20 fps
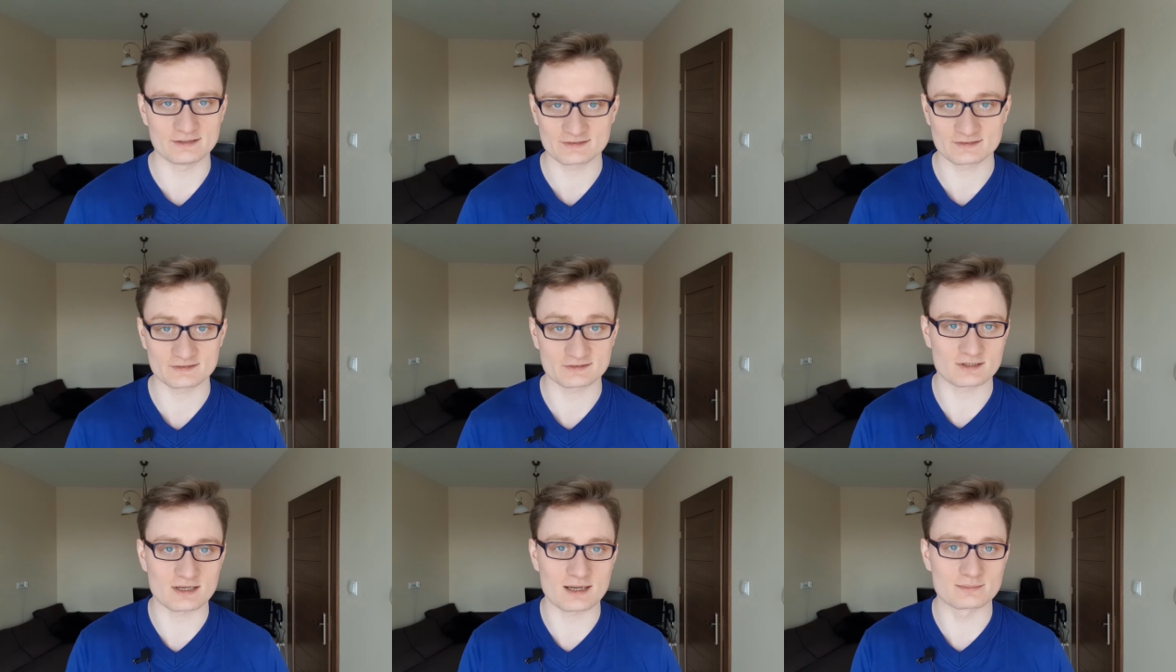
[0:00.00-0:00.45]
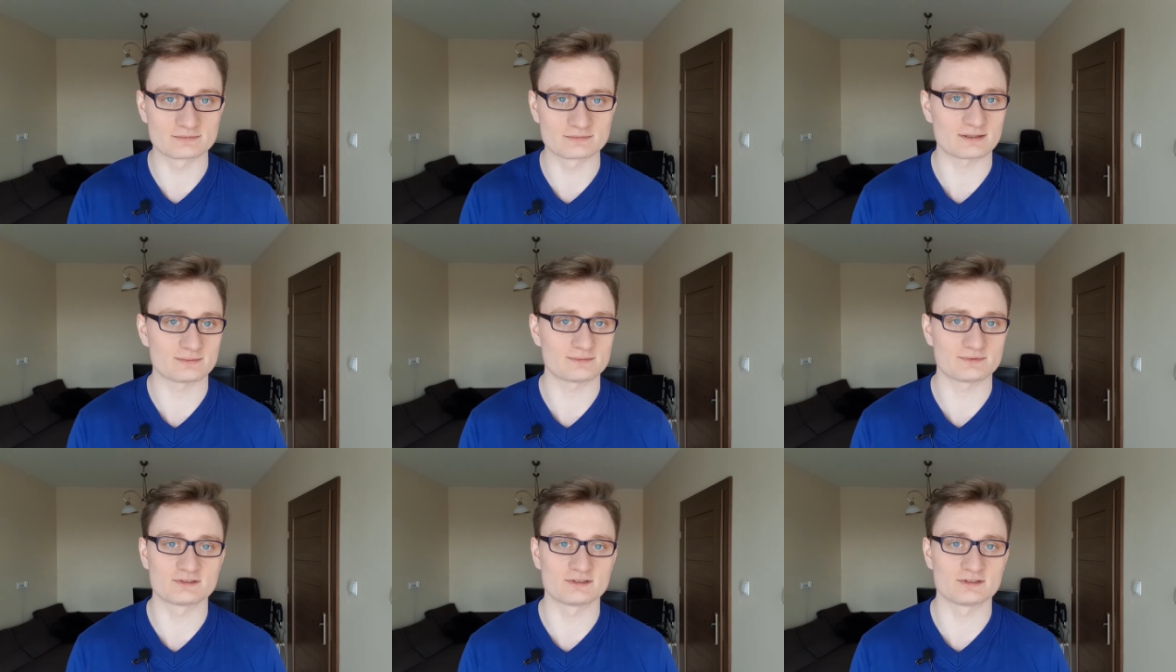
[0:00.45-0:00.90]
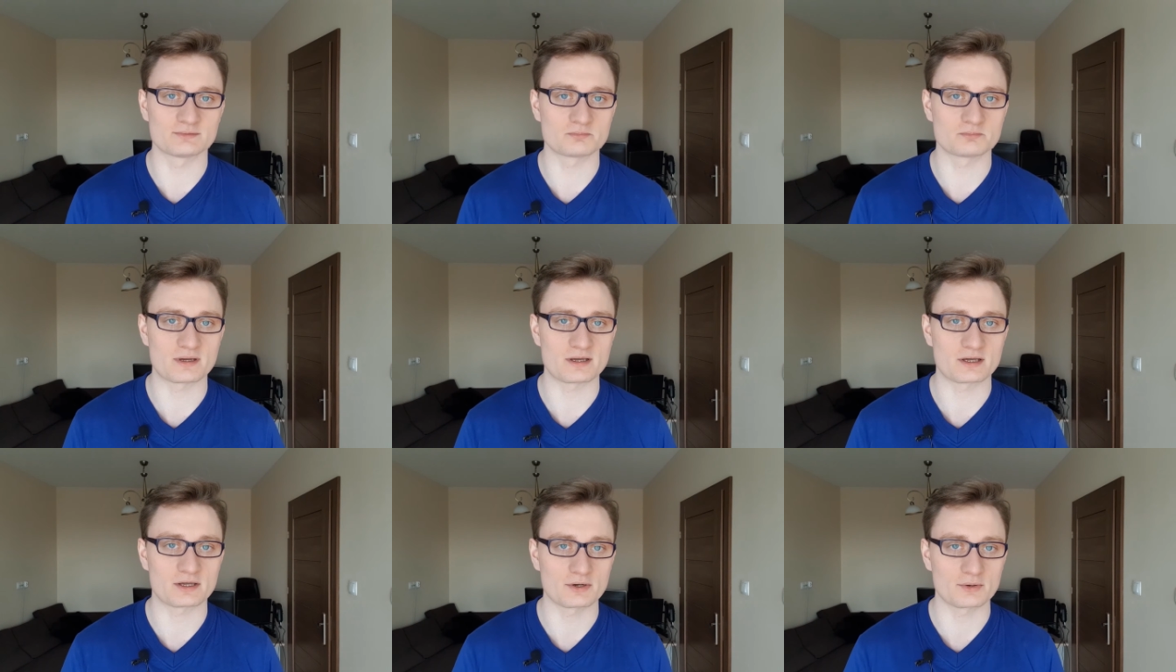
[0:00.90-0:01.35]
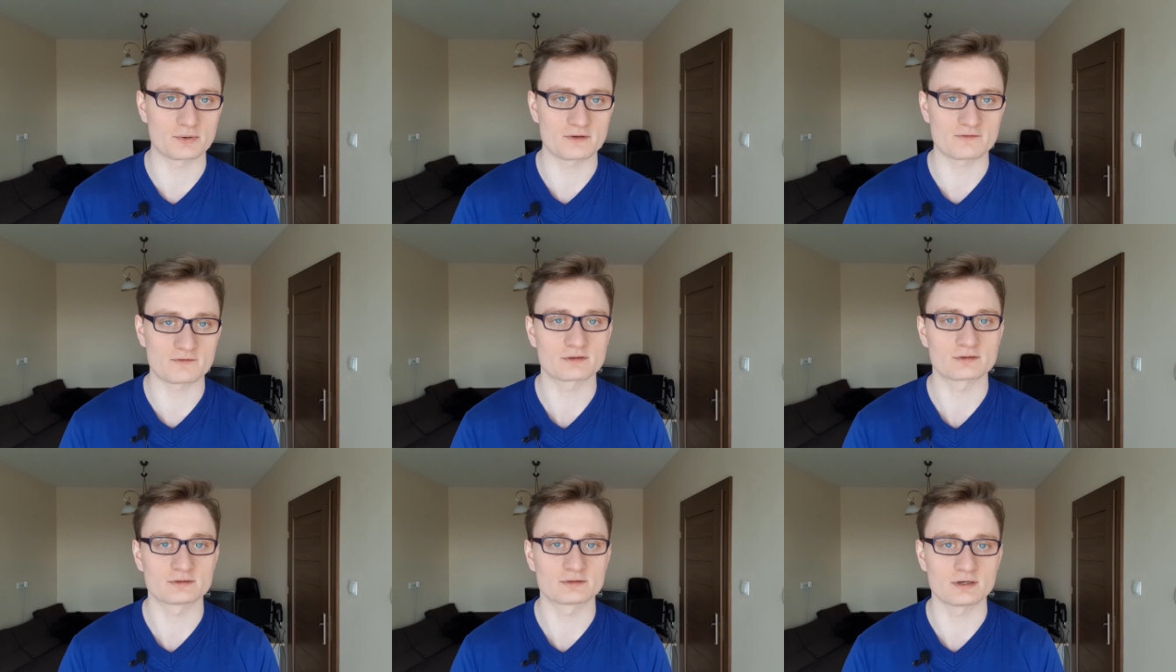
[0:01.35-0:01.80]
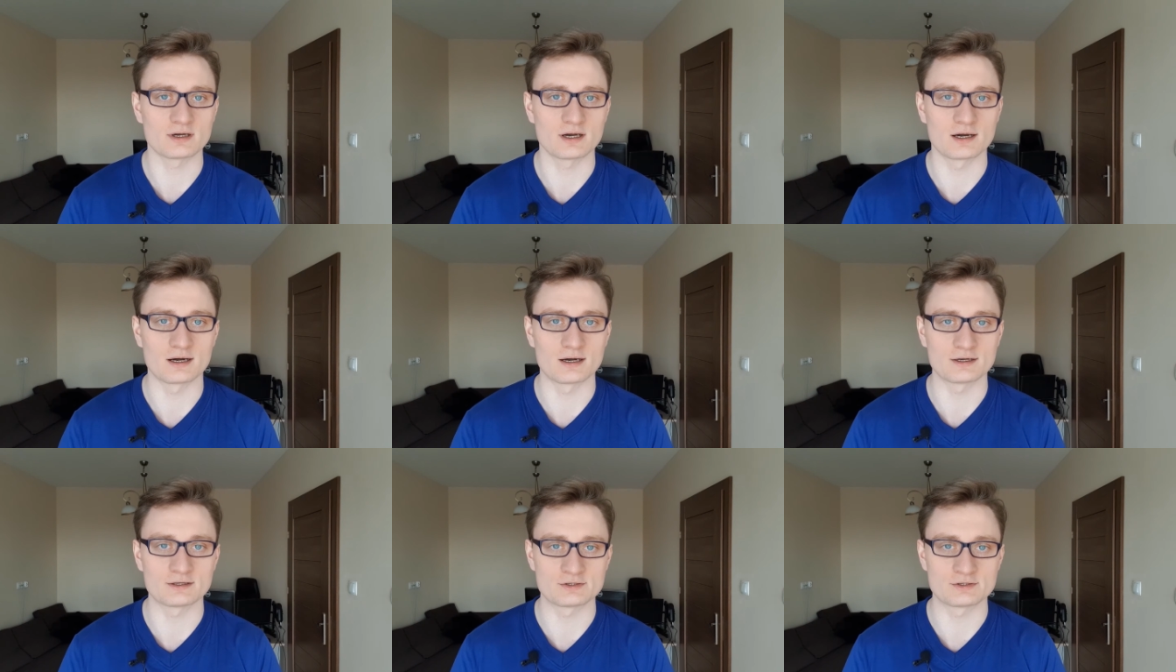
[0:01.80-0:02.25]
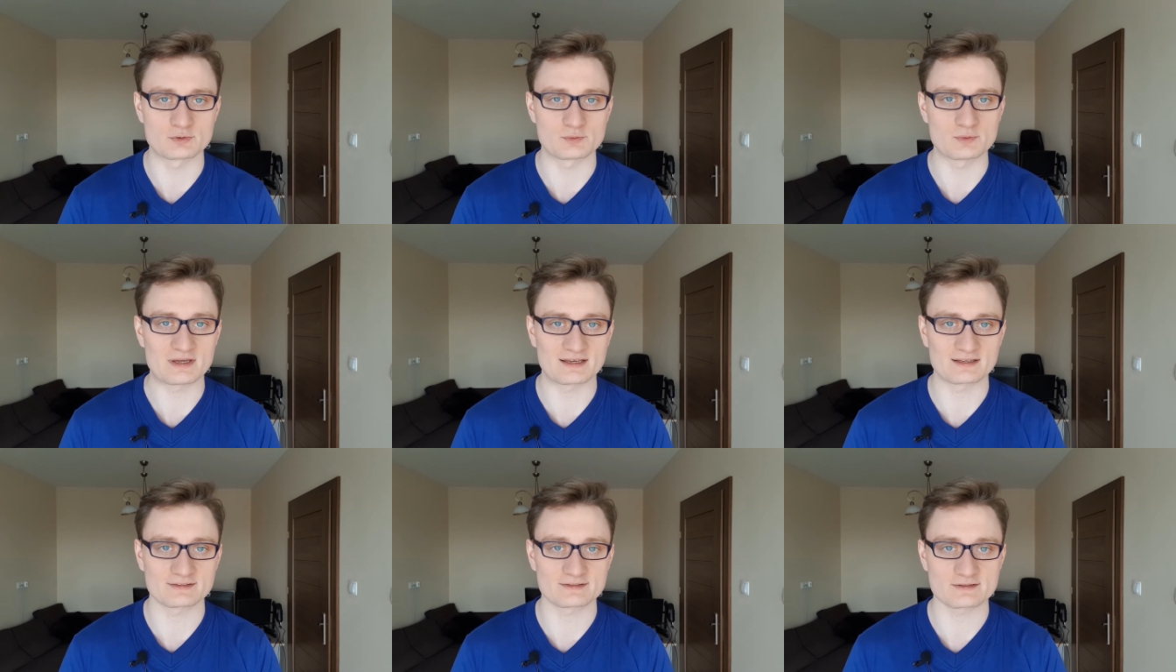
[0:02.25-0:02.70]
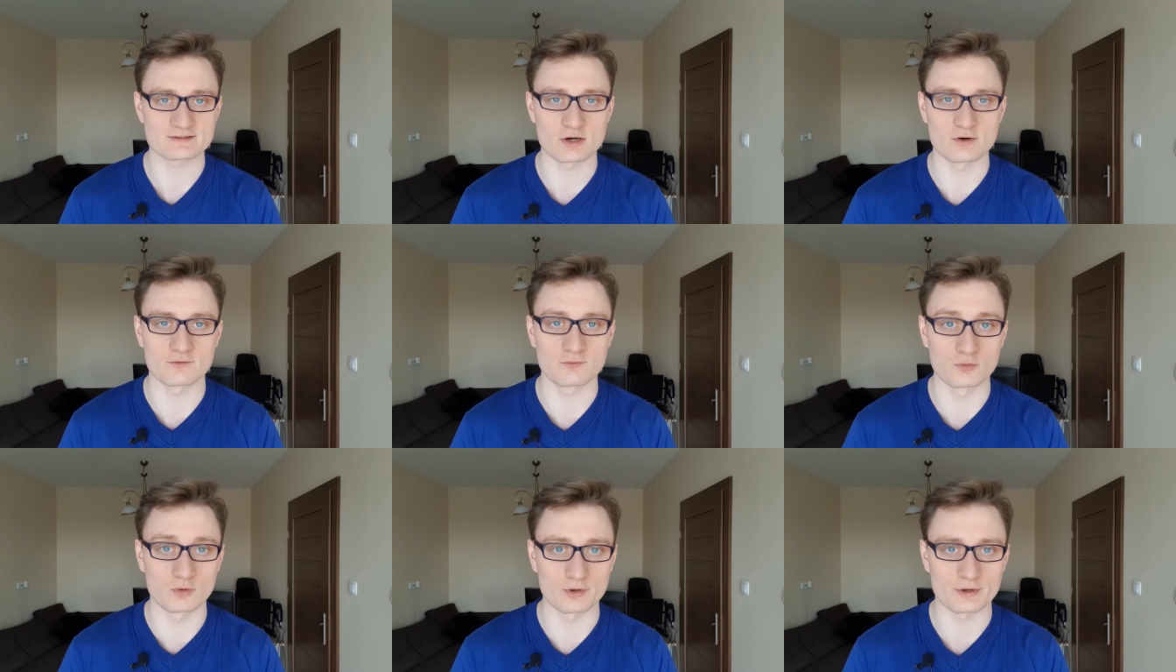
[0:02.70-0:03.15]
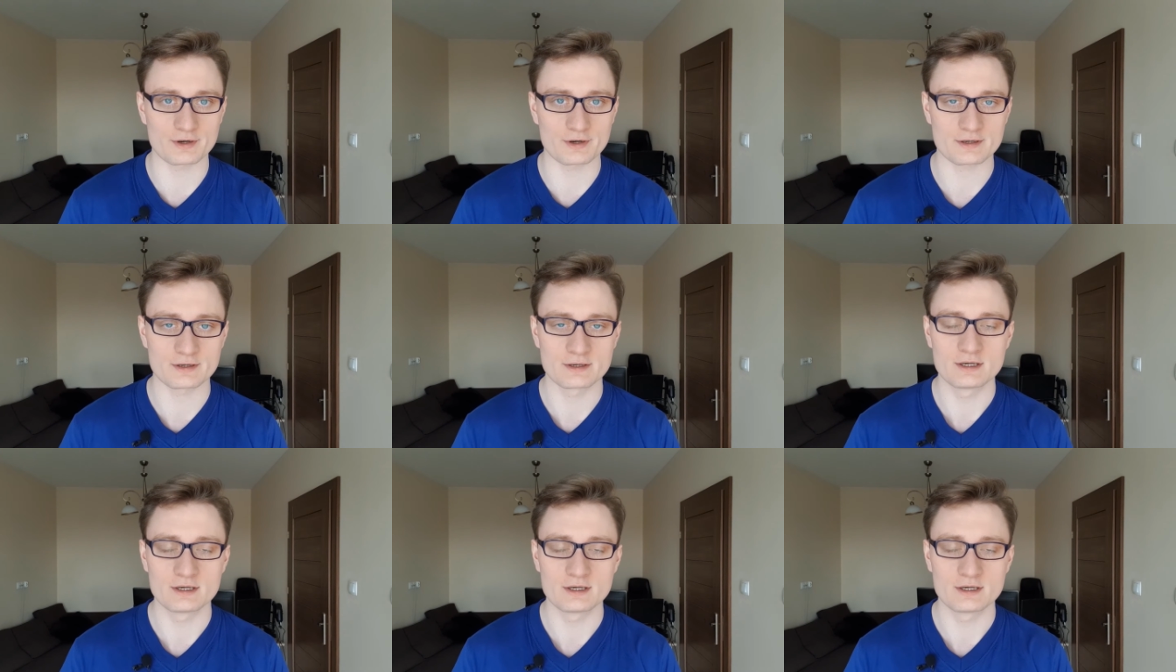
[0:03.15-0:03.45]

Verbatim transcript: Sometimes it may go even uh, into weeks of work.